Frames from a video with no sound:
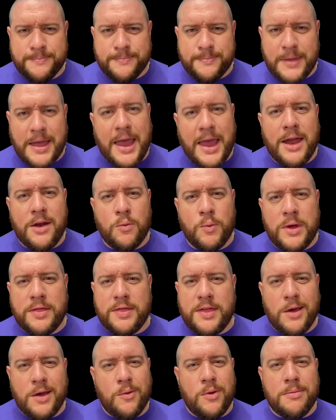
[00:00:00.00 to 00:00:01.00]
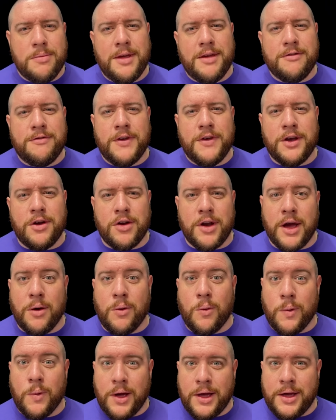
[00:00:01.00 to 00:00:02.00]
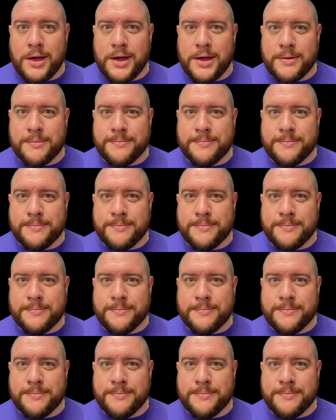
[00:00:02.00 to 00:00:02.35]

And we think we may have figured out why.